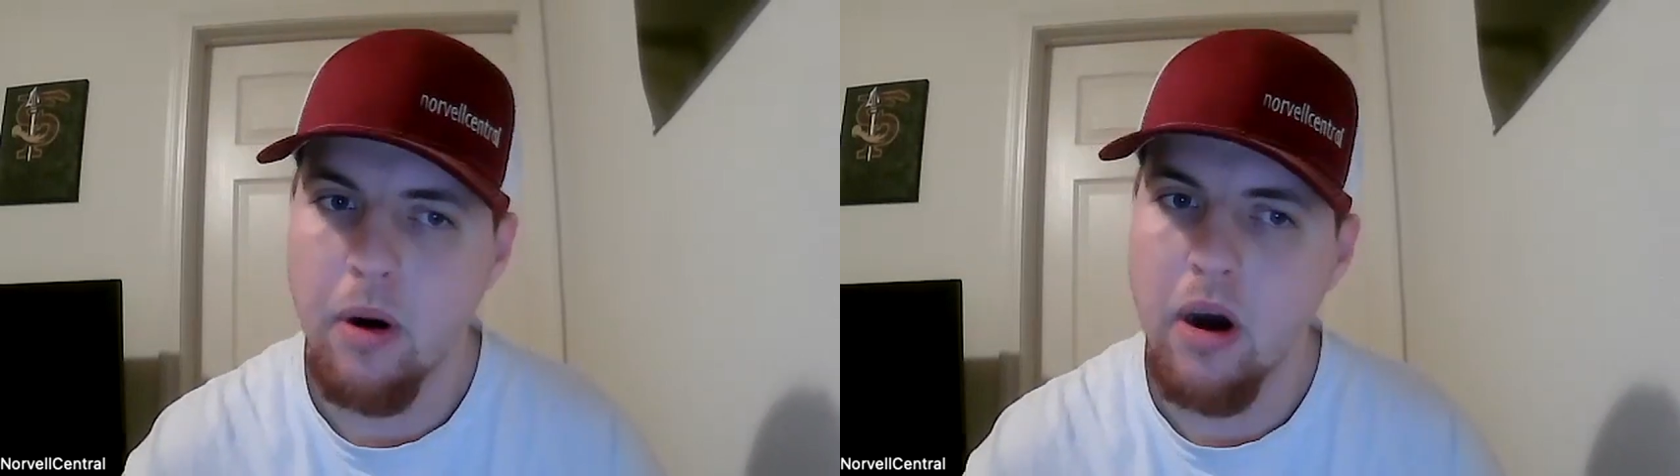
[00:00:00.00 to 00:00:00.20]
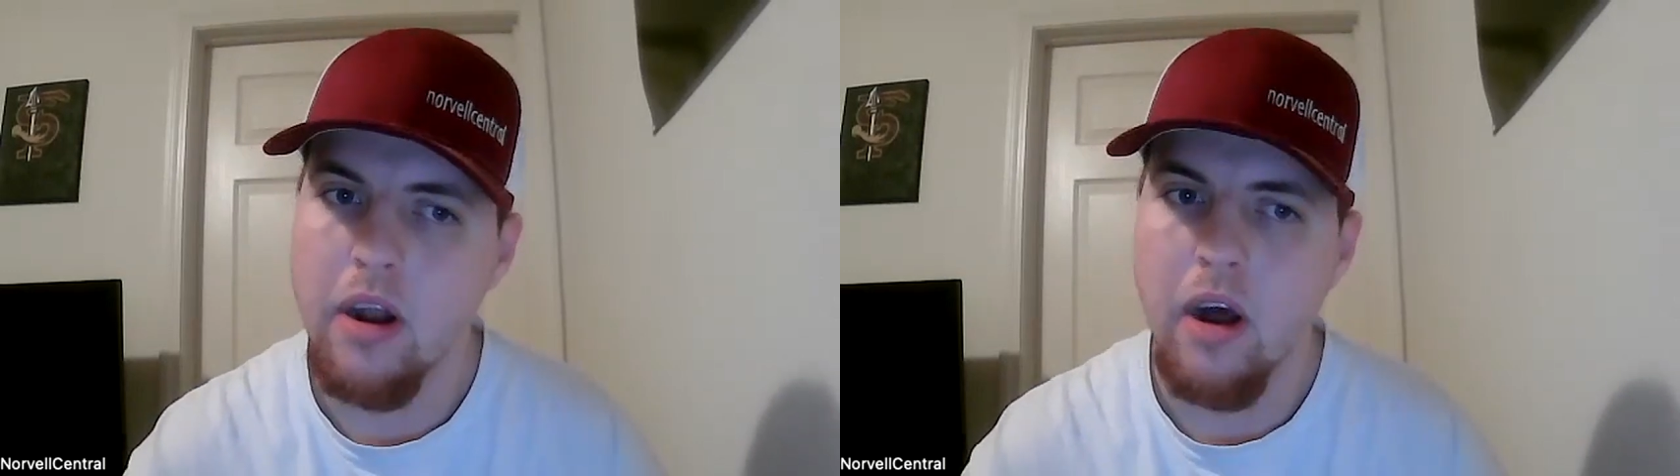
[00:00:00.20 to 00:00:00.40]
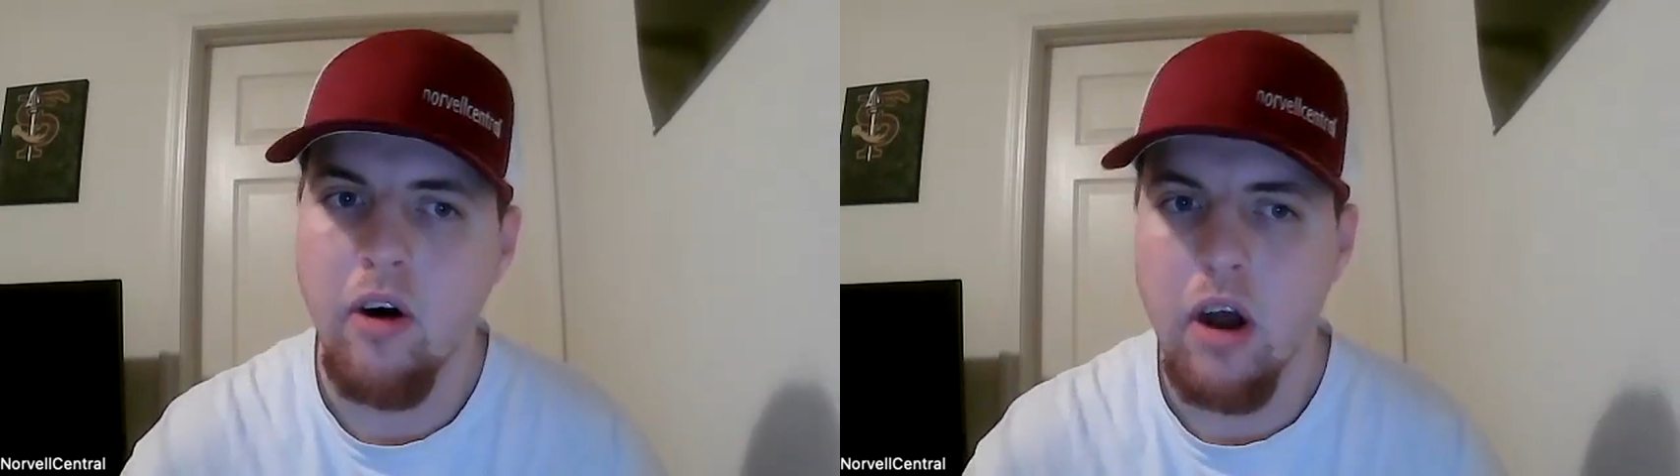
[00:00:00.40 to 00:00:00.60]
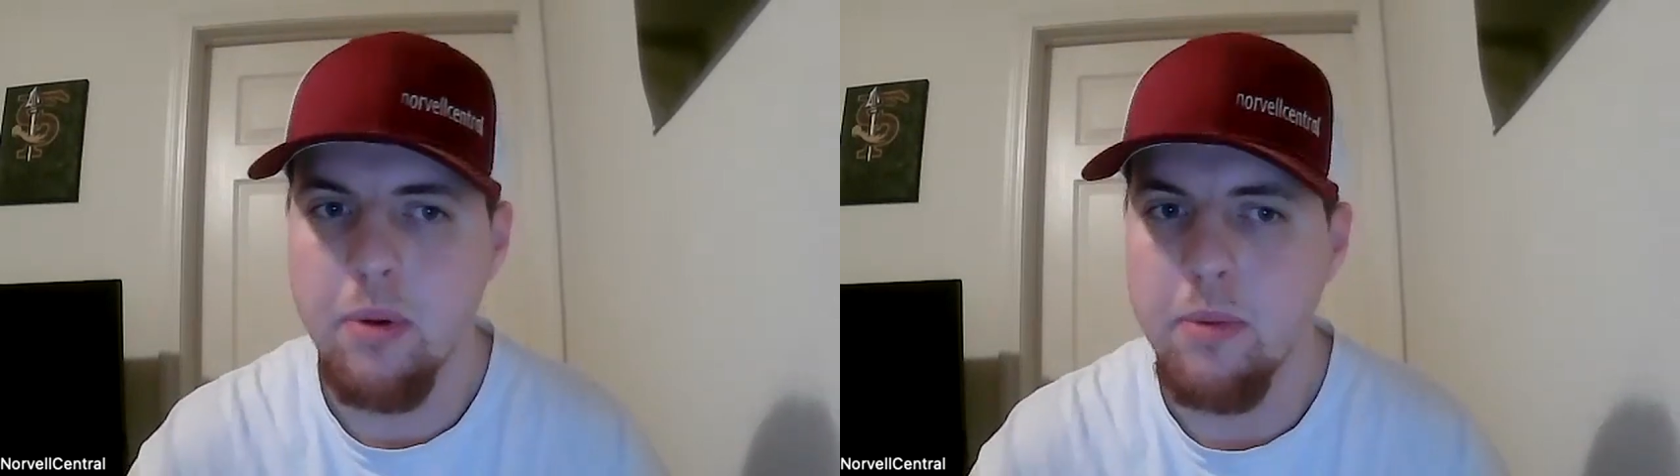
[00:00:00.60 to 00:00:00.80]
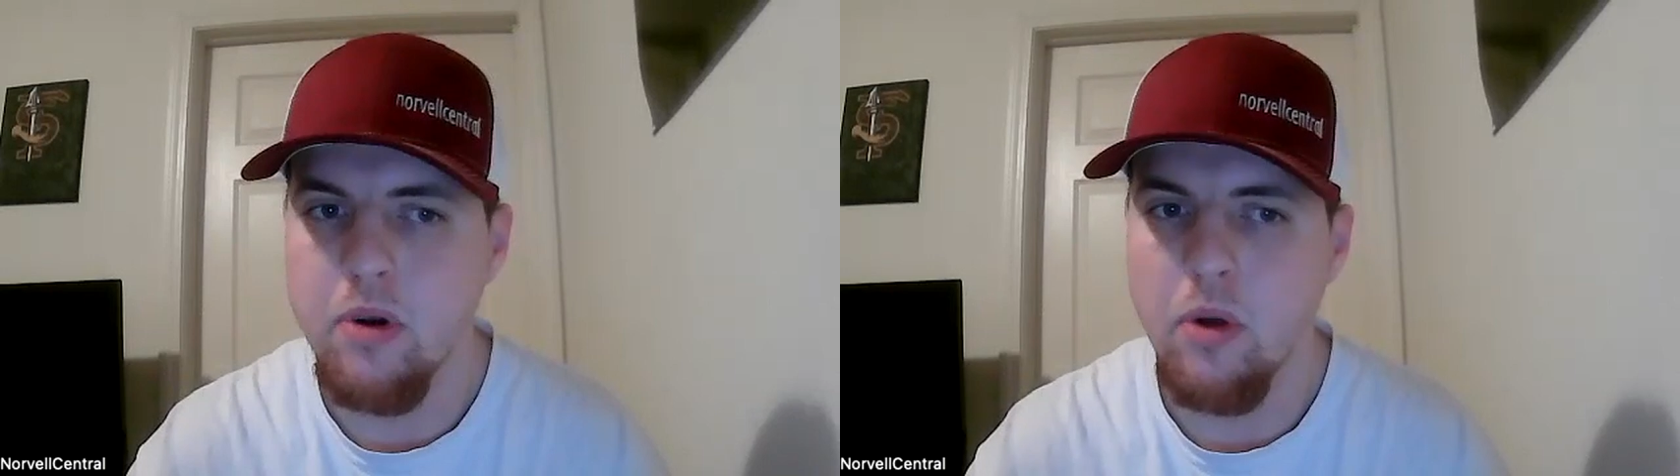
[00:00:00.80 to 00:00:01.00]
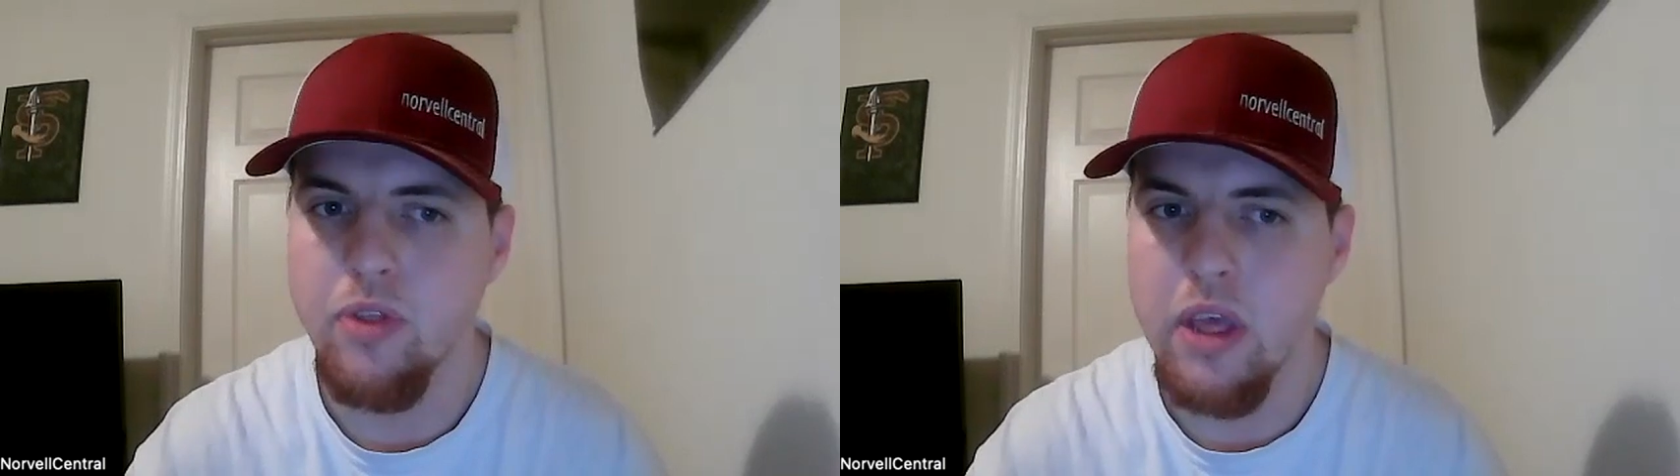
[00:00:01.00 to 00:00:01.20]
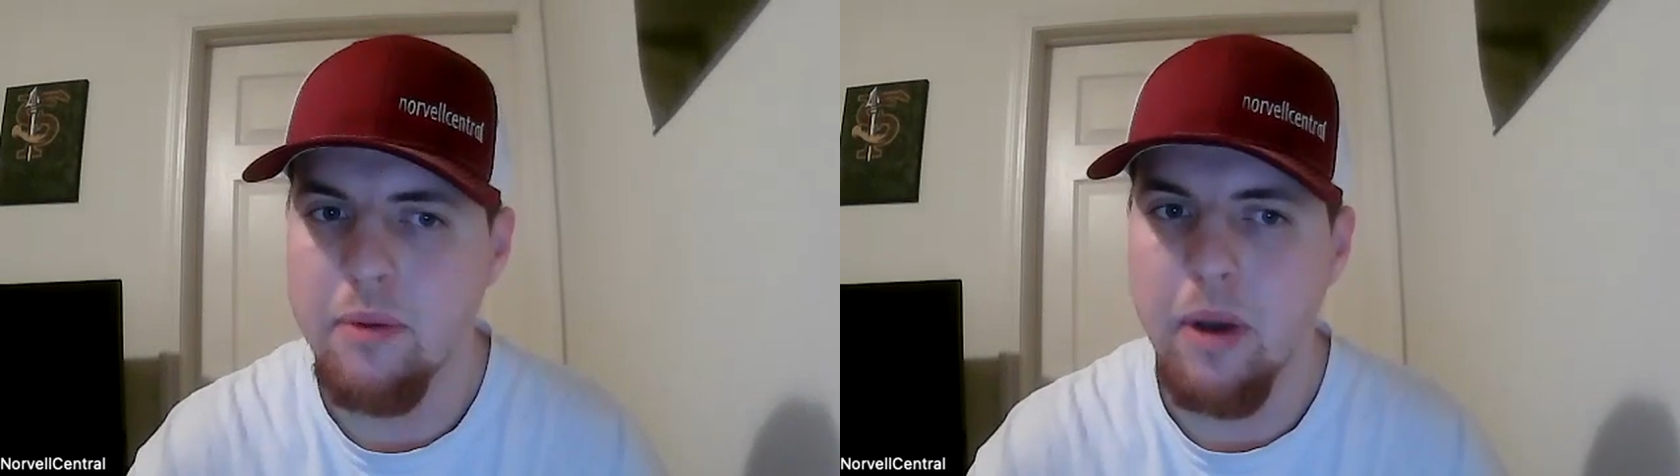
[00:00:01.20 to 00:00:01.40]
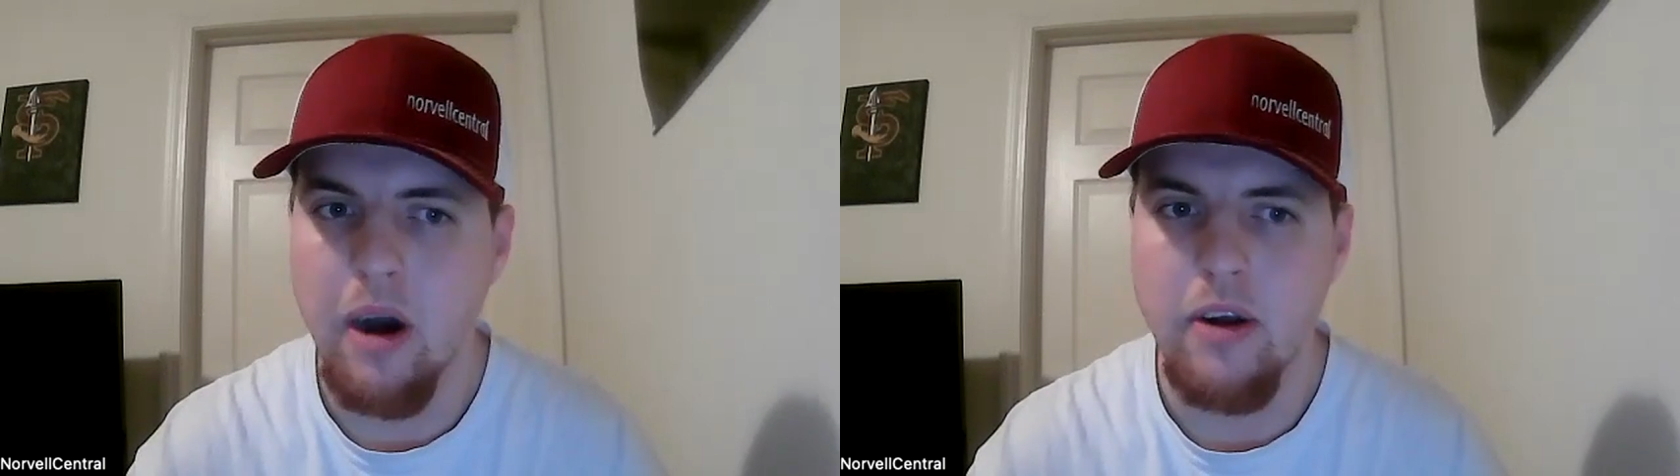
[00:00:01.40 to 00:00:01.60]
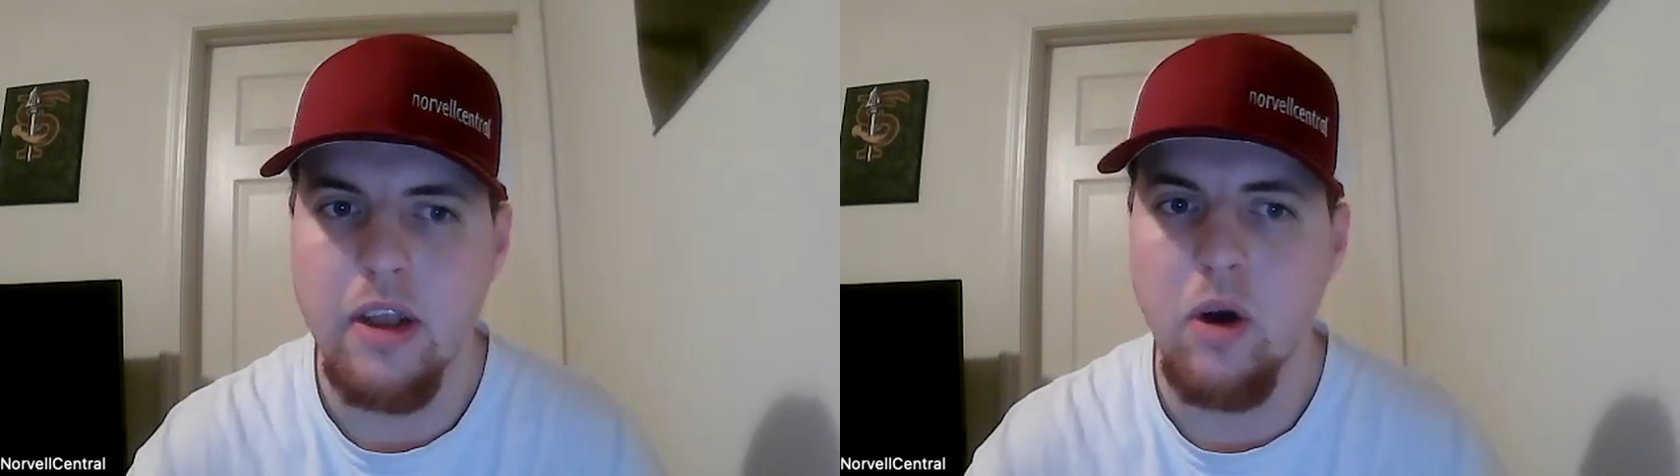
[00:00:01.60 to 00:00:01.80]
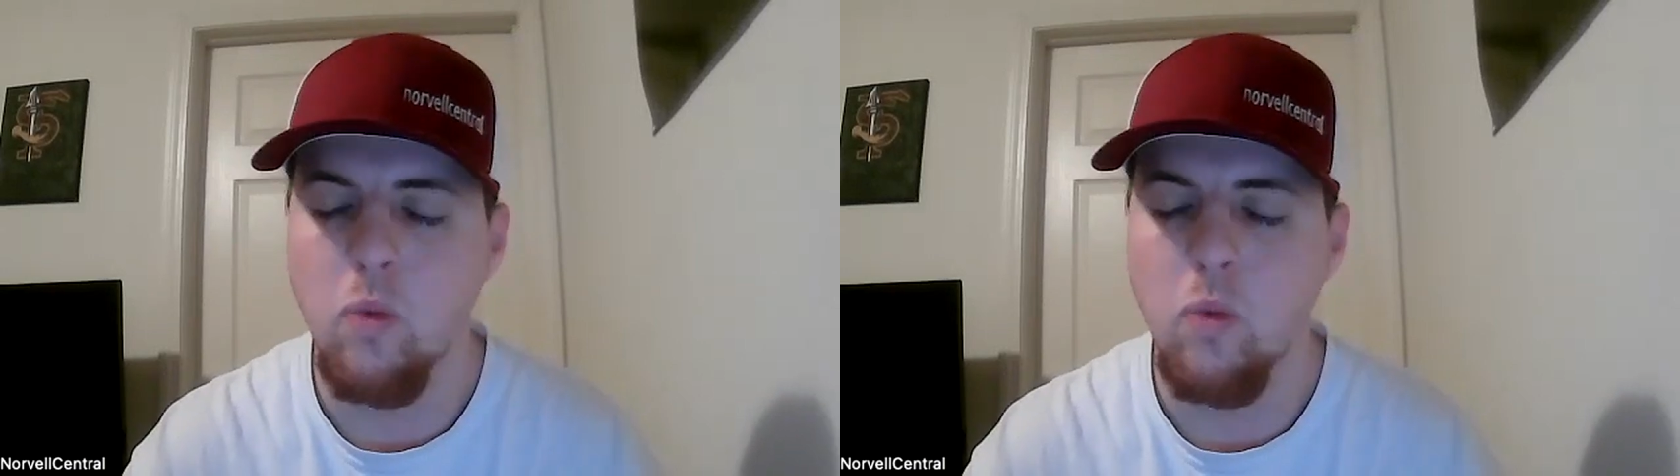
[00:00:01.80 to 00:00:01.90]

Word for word: But a lot of people don't think about,